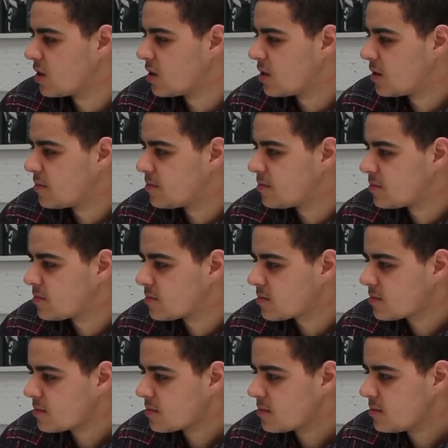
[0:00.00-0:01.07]

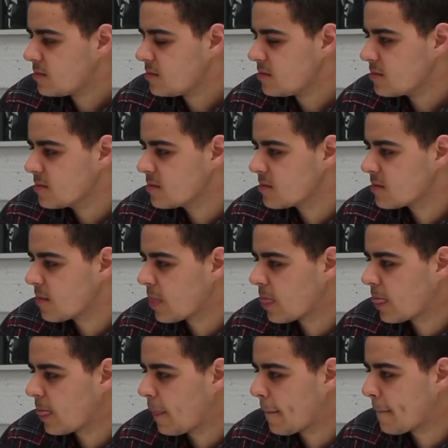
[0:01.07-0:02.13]

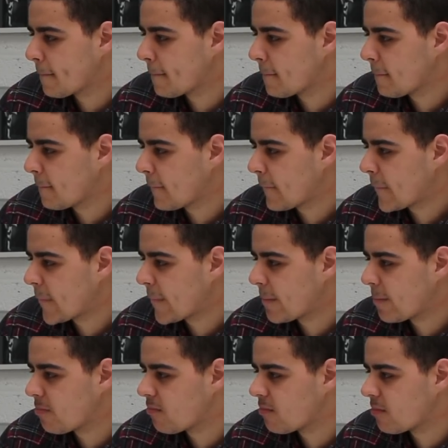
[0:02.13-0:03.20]

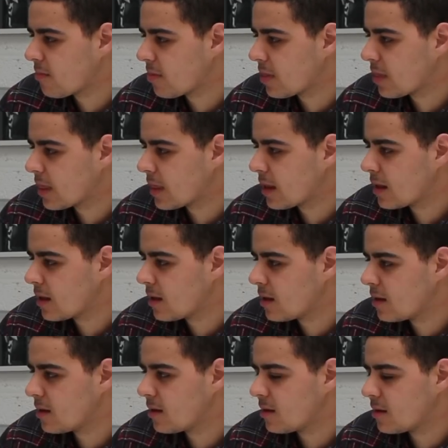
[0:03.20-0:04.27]
[no speech]